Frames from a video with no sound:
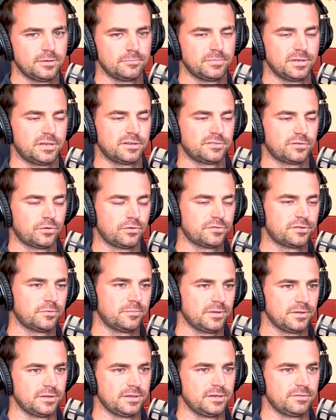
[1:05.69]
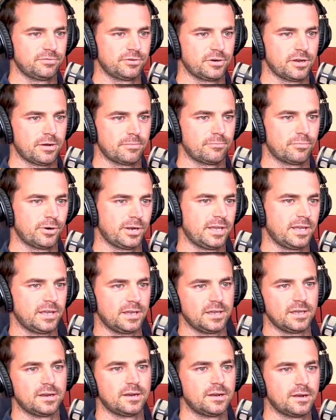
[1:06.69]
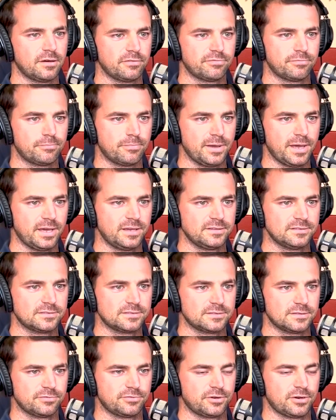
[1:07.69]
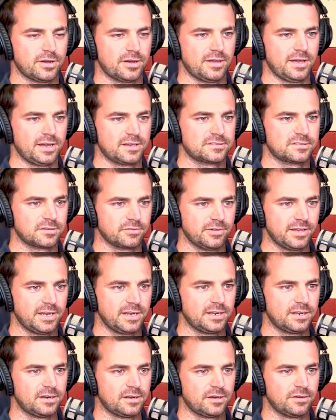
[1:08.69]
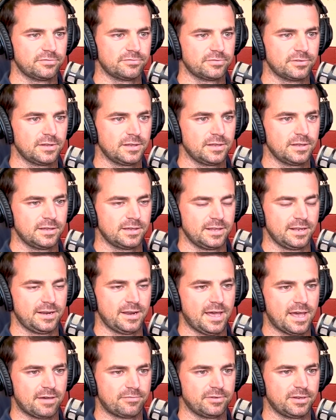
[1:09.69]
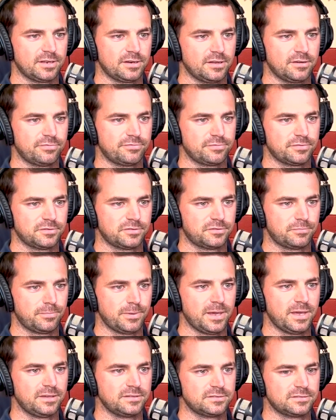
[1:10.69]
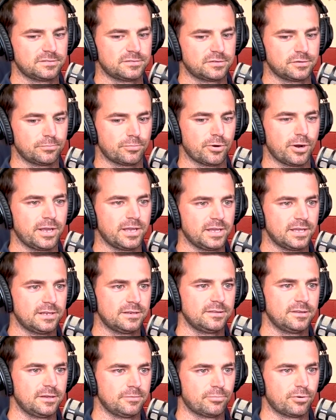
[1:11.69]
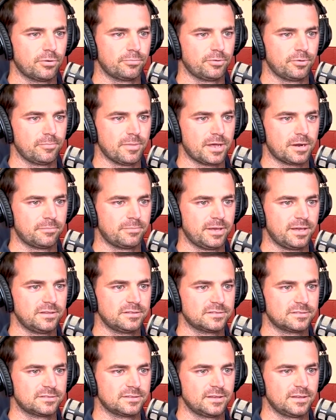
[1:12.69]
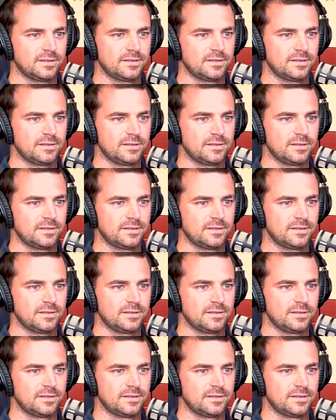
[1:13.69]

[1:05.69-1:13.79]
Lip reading: Because ultimately, if you're not bringing in enough base, if you're not excavating enough and having enough space to bring in the appropriate amount of base,